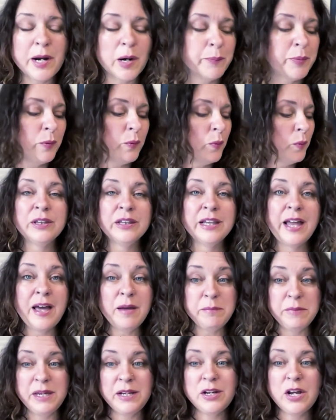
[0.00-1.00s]
But let
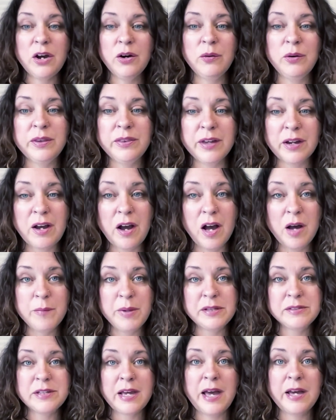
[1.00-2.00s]
me know in the
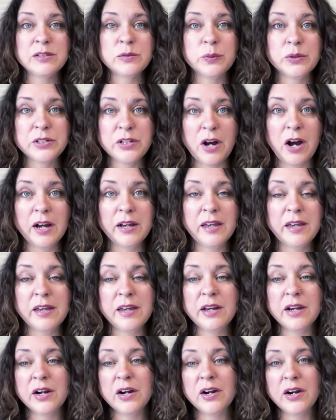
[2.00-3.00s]
comments as we're talking
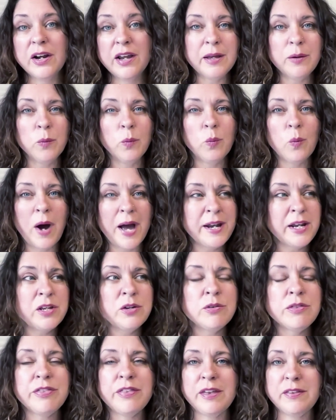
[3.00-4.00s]
here, why do
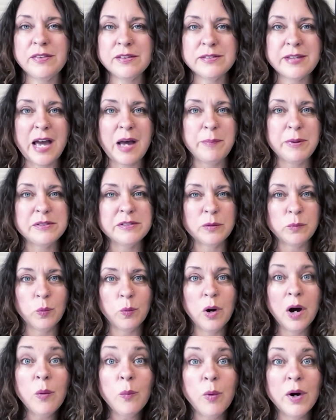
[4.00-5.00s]
you think this happens? And
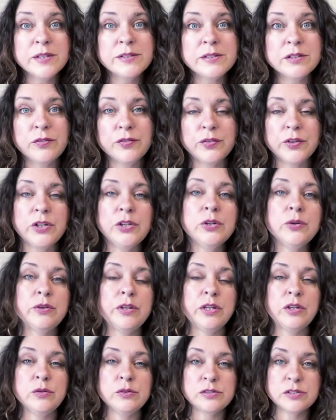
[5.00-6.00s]
what was it for you
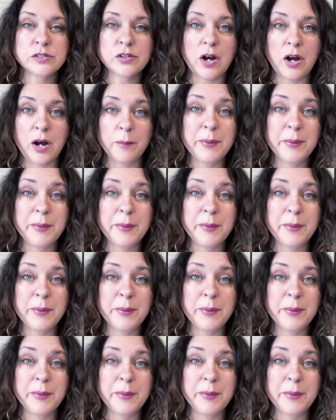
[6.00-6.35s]
that you saw?